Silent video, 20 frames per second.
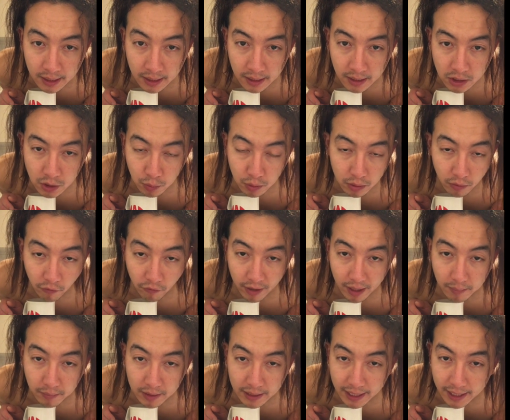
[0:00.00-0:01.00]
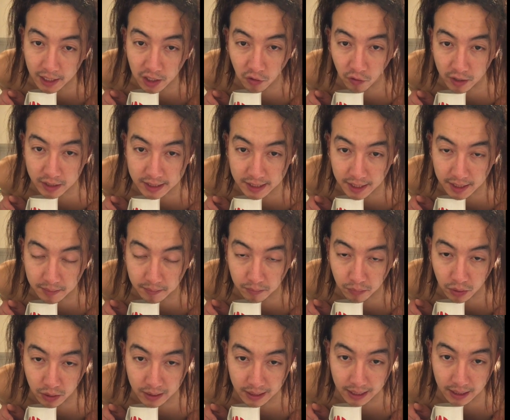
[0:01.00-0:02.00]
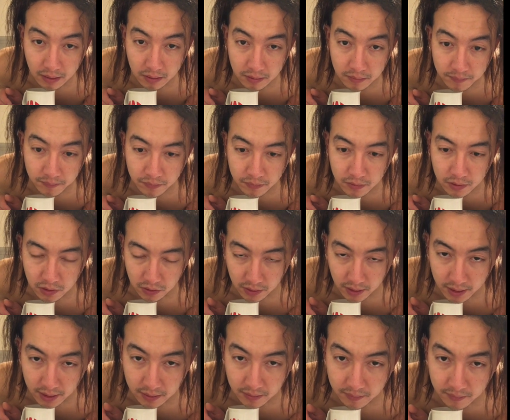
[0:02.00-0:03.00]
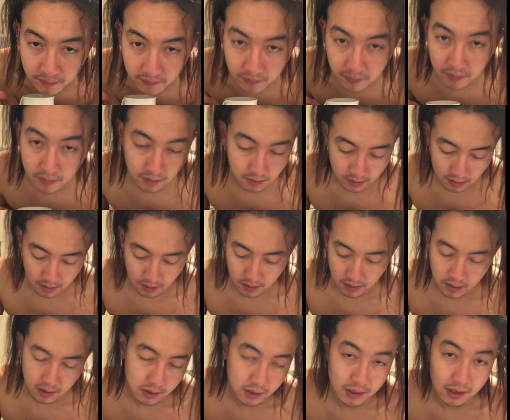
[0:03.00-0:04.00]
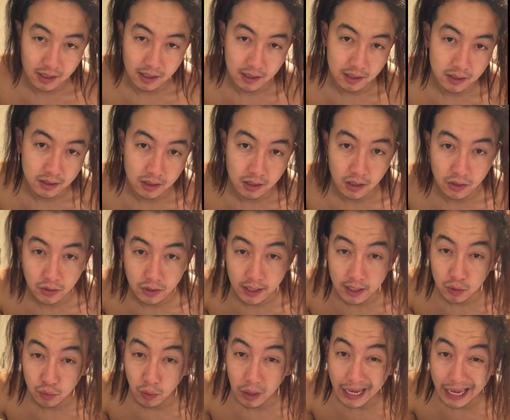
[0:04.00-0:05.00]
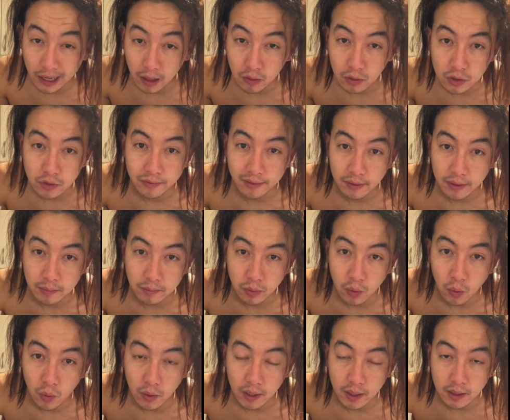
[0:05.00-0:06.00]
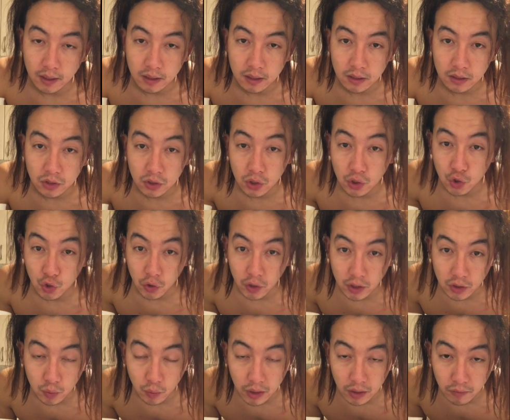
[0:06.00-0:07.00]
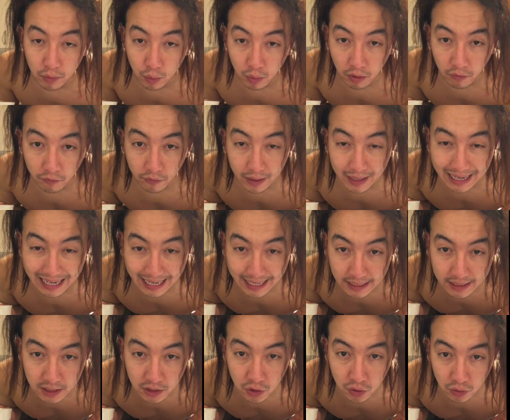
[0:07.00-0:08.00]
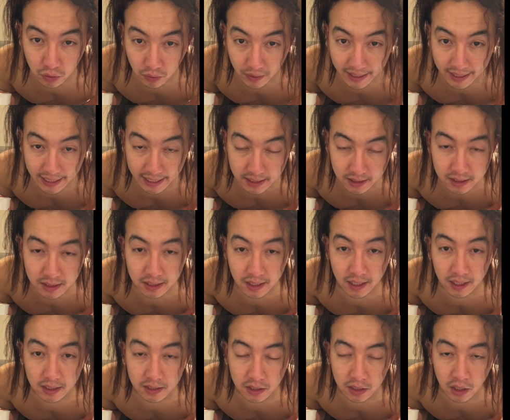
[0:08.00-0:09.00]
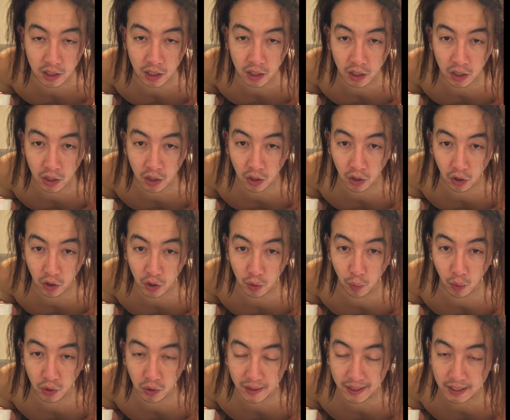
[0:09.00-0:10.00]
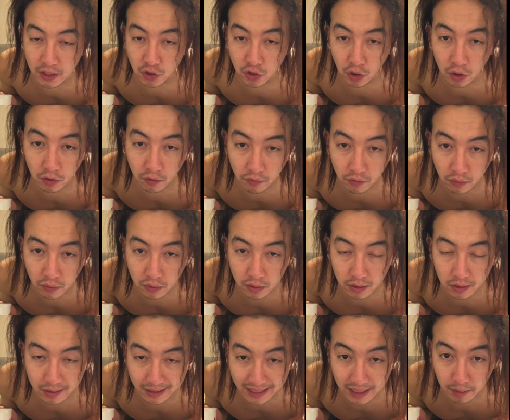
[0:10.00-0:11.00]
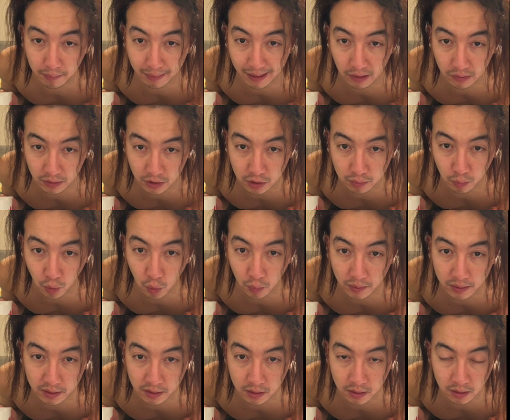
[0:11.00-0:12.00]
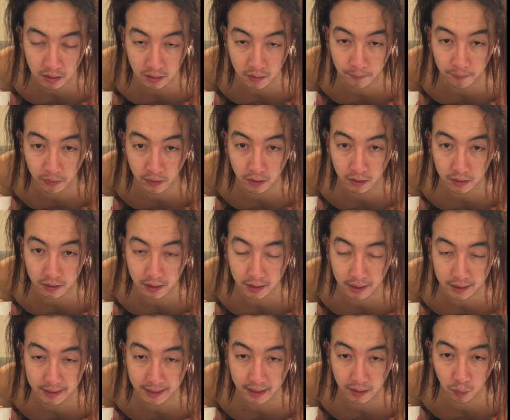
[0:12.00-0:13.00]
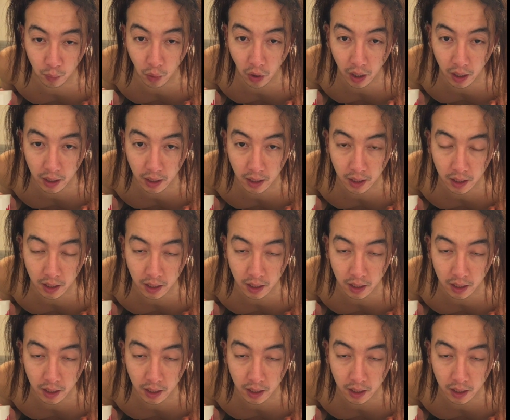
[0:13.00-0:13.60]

So with the family, I had a great time. But now, today, see, so that's why health is very important. So jokers, whenever you are feeling lazy to do any exercise or you want to eat junk food, think about this moment. Think that why